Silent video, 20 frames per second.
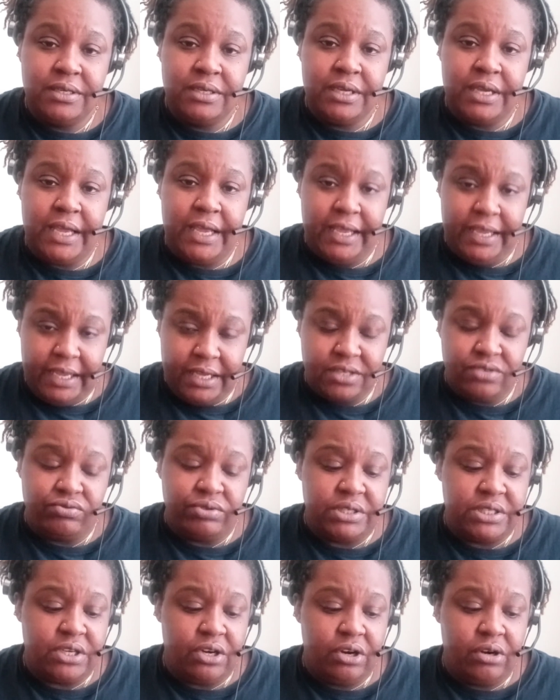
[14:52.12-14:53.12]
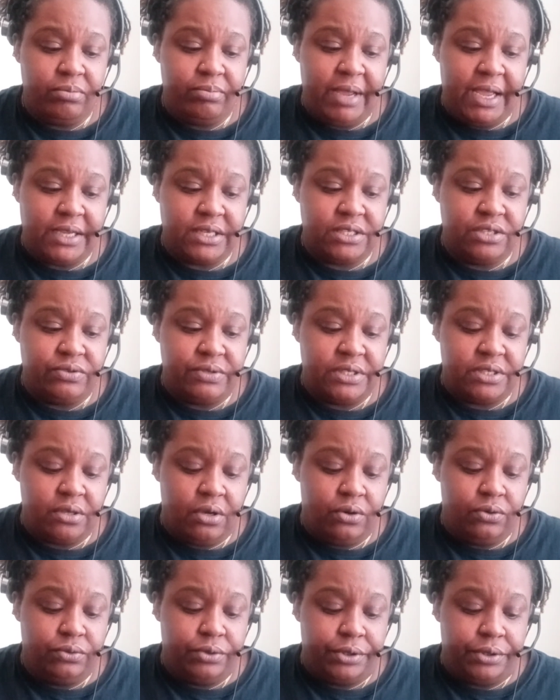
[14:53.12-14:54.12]
It has returned back to its
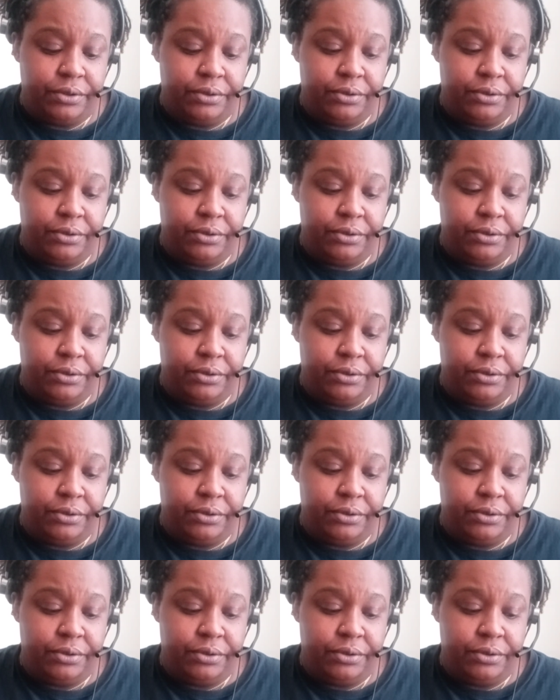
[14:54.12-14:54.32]
owner.